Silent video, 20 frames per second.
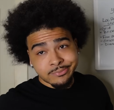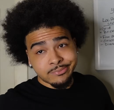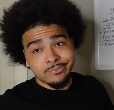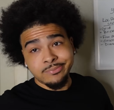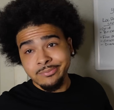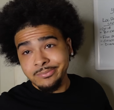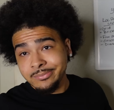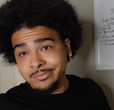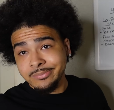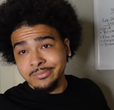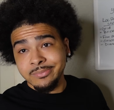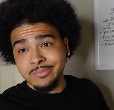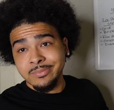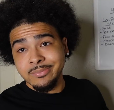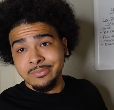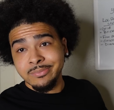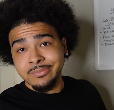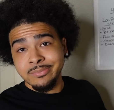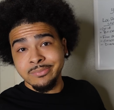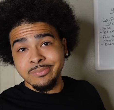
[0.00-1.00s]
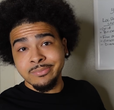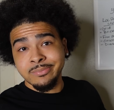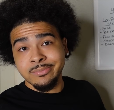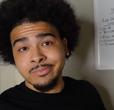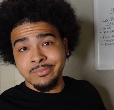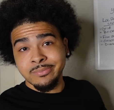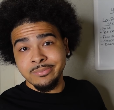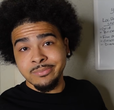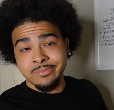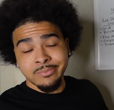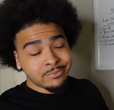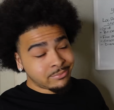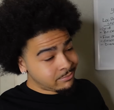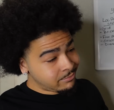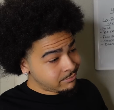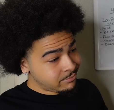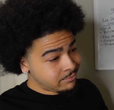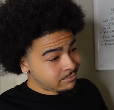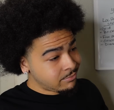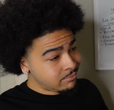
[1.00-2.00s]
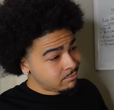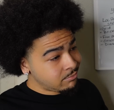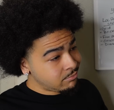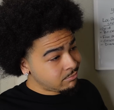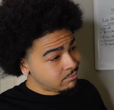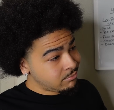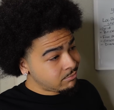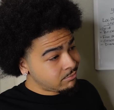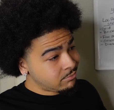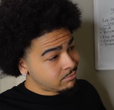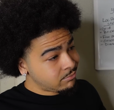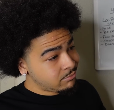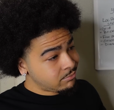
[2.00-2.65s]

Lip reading: [no speech]